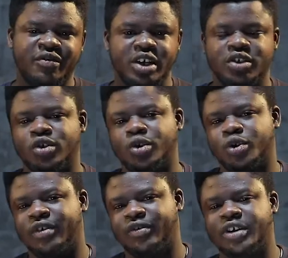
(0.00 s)
verse is
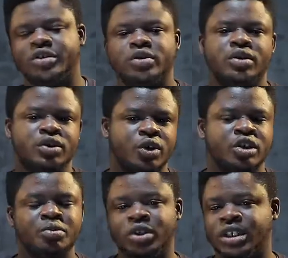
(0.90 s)
also referring to the sun,
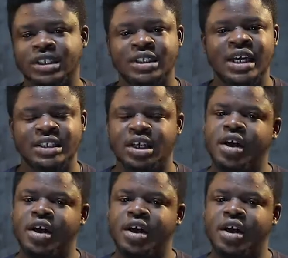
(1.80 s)
the moon, and the stars.